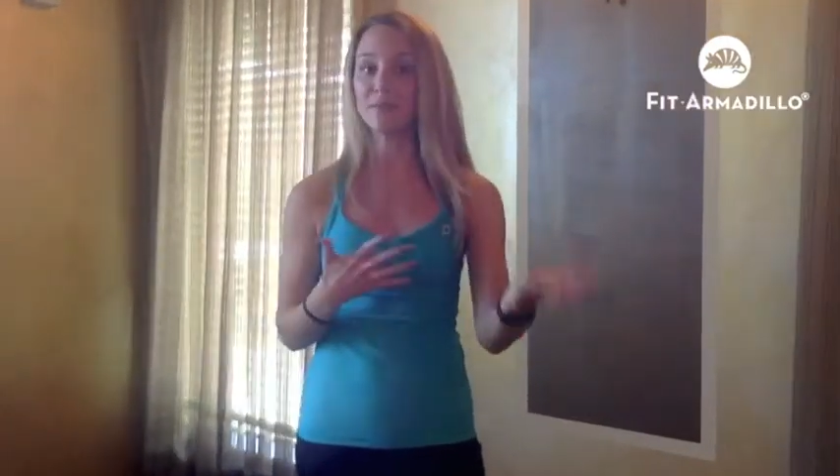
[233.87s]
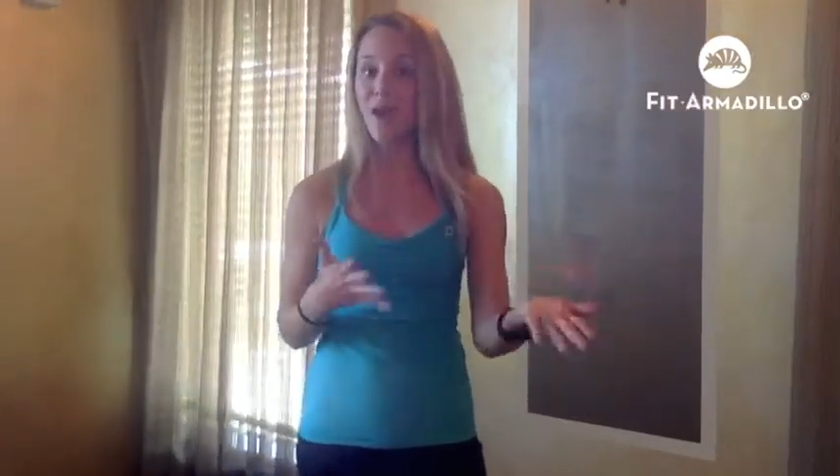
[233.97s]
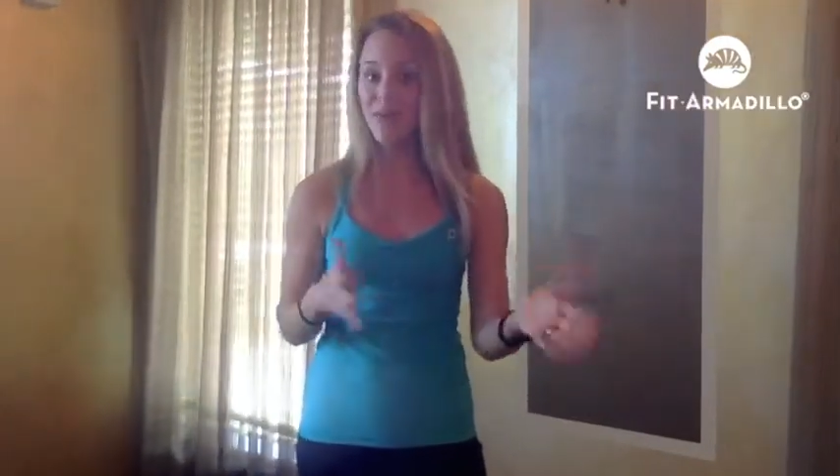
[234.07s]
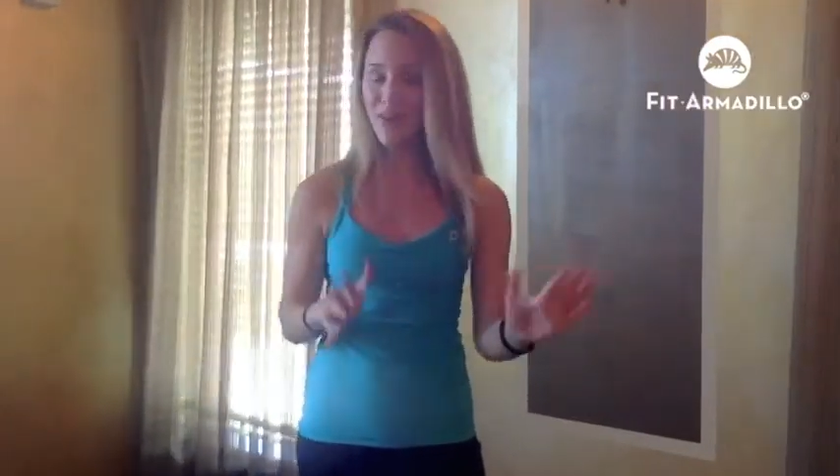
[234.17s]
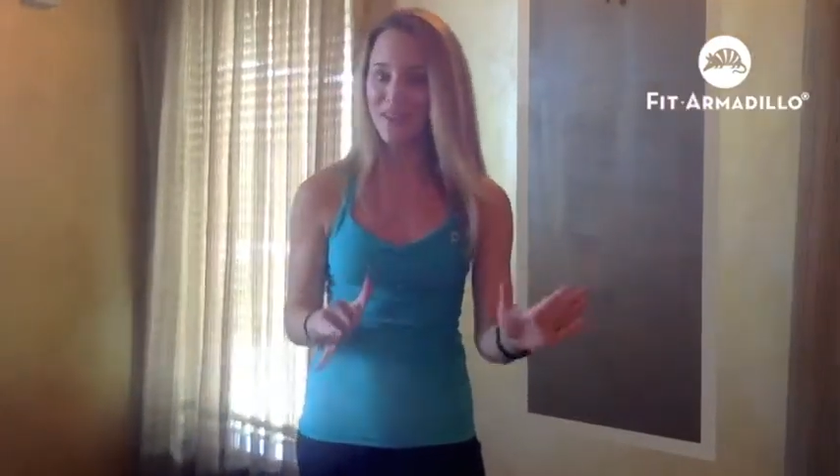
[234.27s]

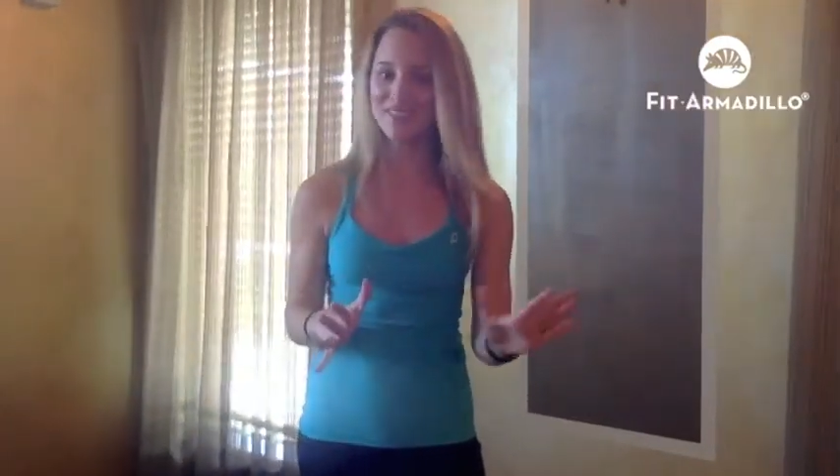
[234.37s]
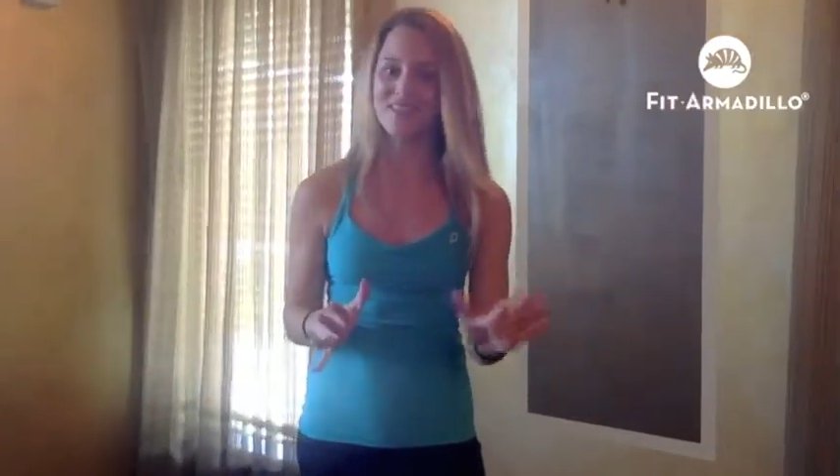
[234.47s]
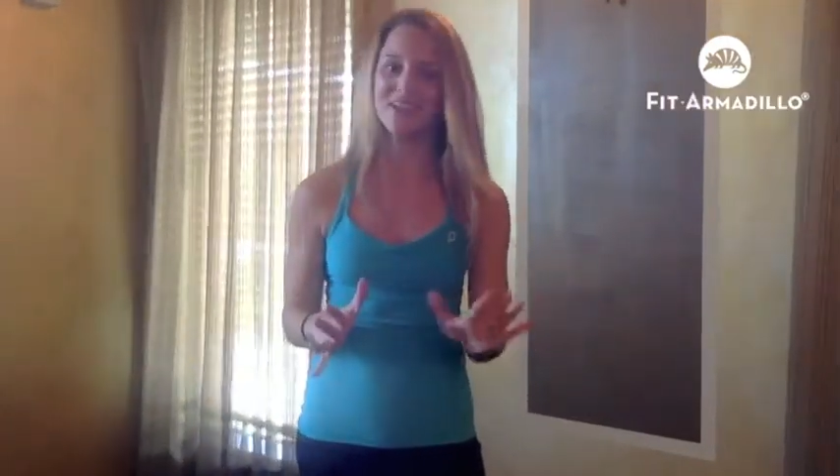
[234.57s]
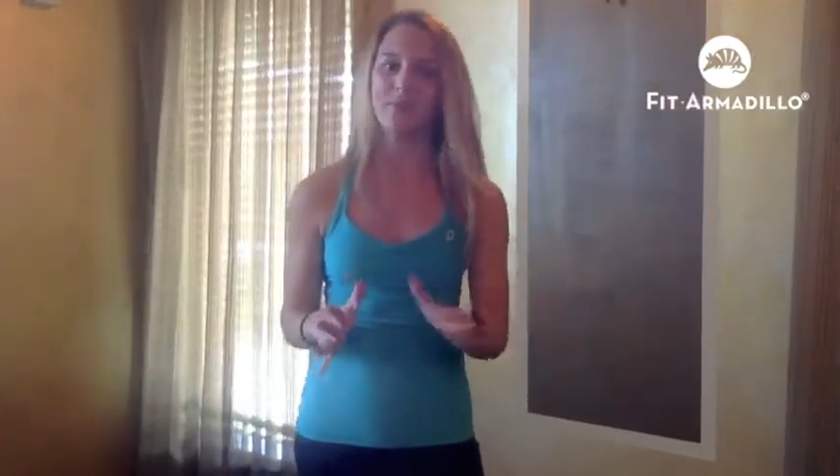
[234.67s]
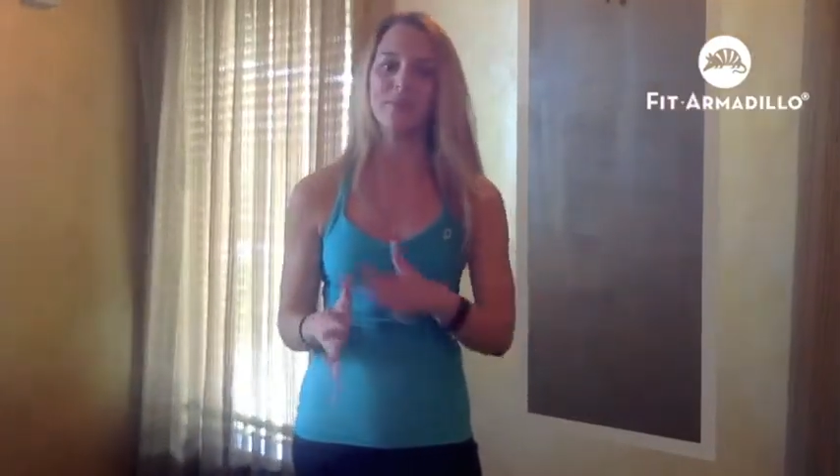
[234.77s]
background as a
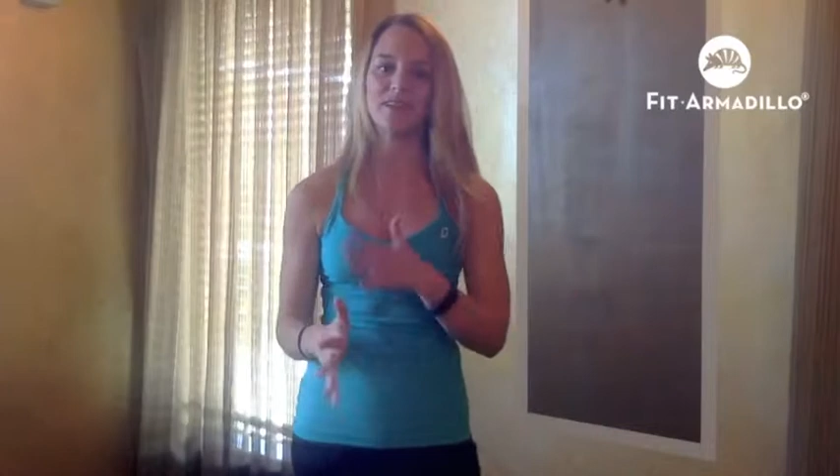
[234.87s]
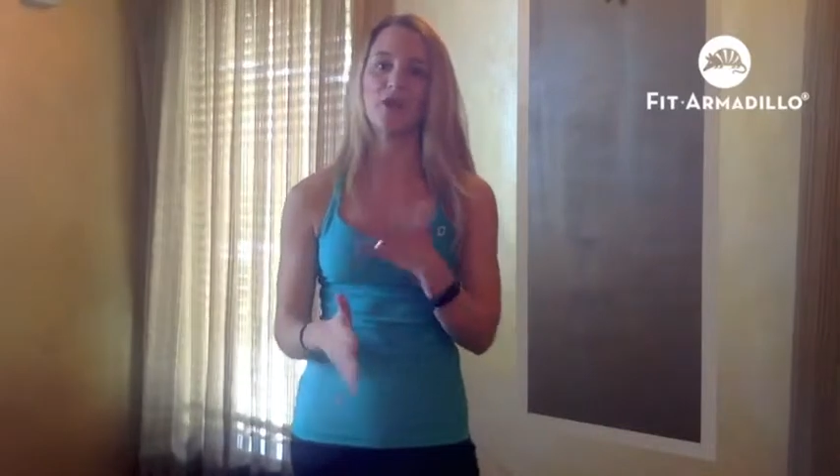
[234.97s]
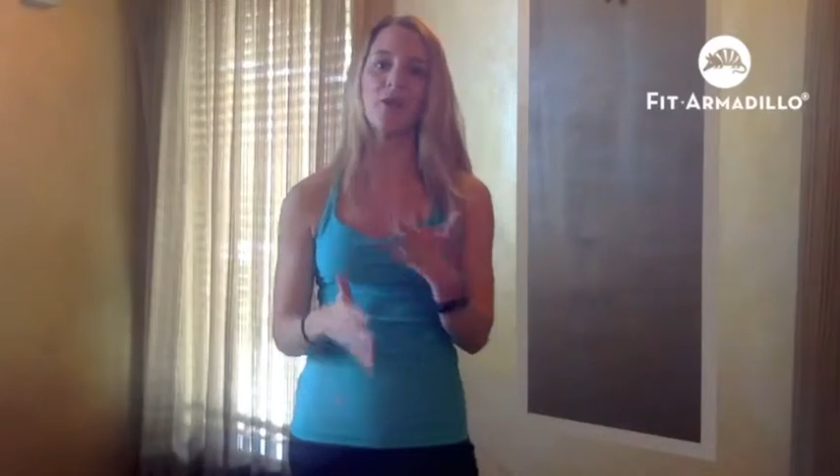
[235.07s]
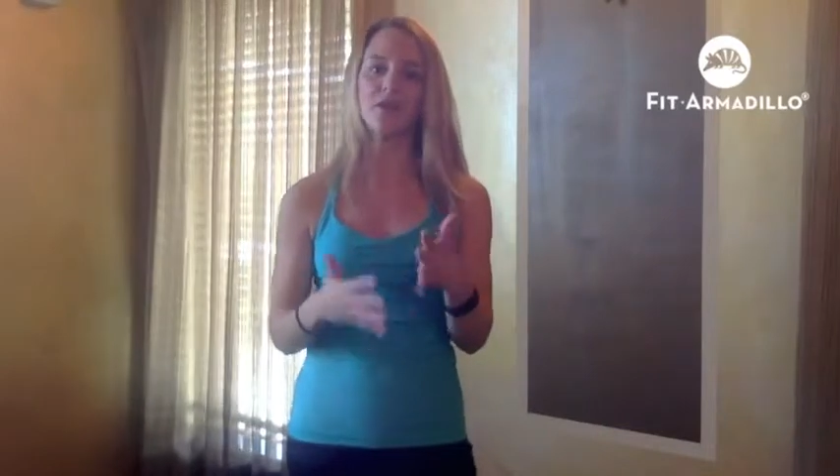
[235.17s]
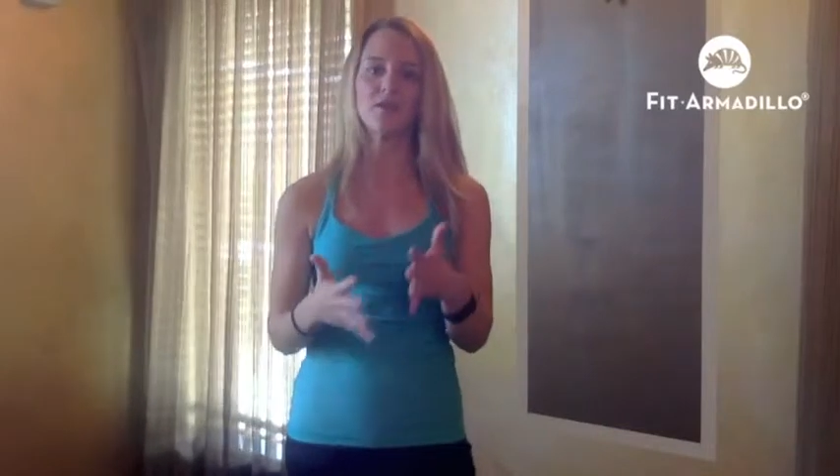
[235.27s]
therapist, I
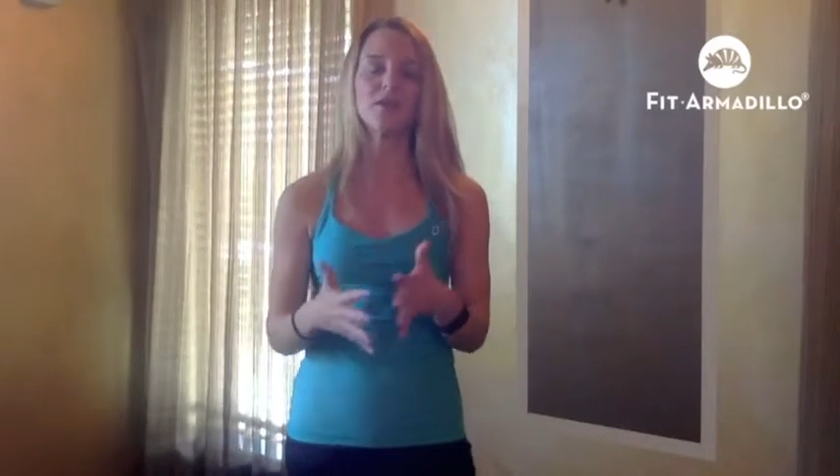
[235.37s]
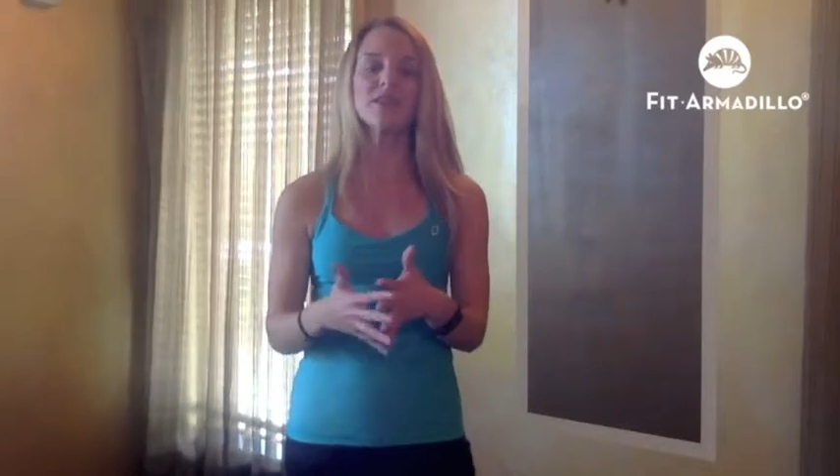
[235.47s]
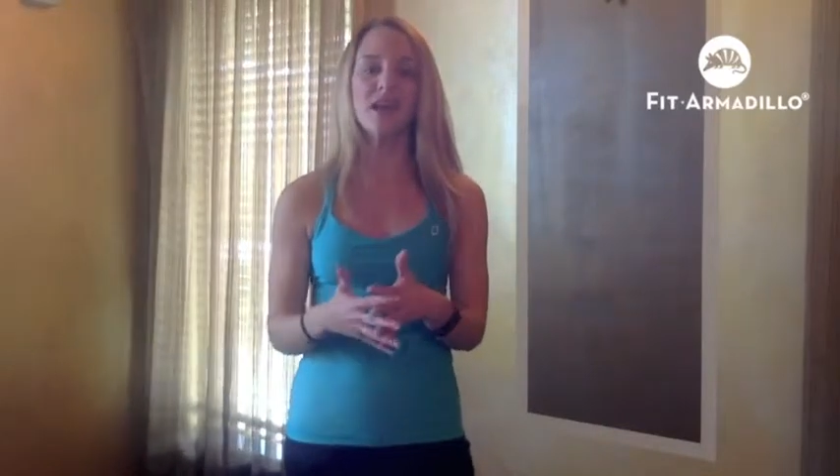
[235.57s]
don't want you to think